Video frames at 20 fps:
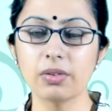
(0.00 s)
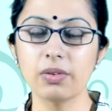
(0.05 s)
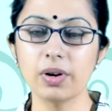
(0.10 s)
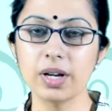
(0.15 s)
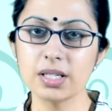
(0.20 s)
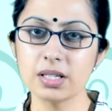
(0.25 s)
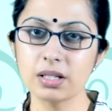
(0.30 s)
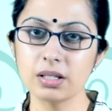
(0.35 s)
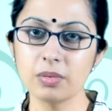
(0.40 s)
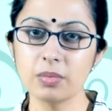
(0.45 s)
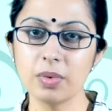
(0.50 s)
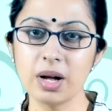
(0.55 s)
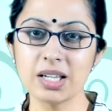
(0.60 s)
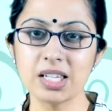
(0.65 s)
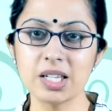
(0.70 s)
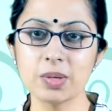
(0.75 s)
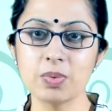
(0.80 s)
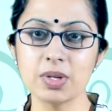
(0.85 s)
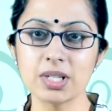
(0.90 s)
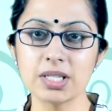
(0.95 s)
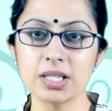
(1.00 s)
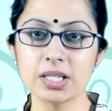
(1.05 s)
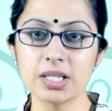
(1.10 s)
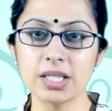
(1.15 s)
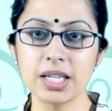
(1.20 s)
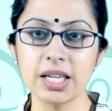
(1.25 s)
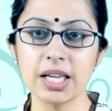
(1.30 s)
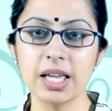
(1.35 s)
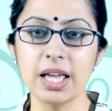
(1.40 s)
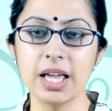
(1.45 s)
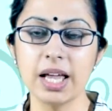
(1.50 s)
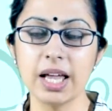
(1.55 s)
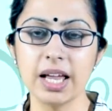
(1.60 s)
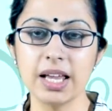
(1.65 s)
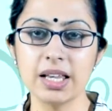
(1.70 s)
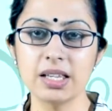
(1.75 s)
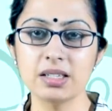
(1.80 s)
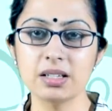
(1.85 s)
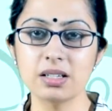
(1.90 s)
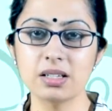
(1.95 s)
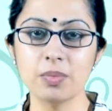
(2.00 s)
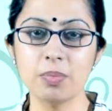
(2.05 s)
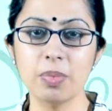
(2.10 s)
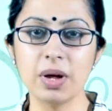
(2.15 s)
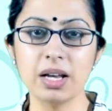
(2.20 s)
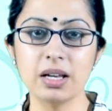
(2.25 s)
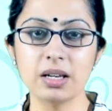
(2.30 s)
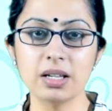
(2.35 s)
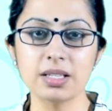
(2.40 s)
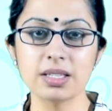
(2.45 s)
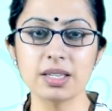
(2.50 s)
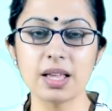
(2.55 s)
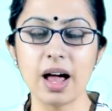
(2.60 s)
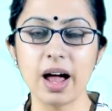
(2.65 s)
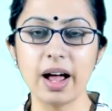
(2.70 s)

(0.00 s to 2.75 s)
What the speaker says: greater the multiplicity, interdependence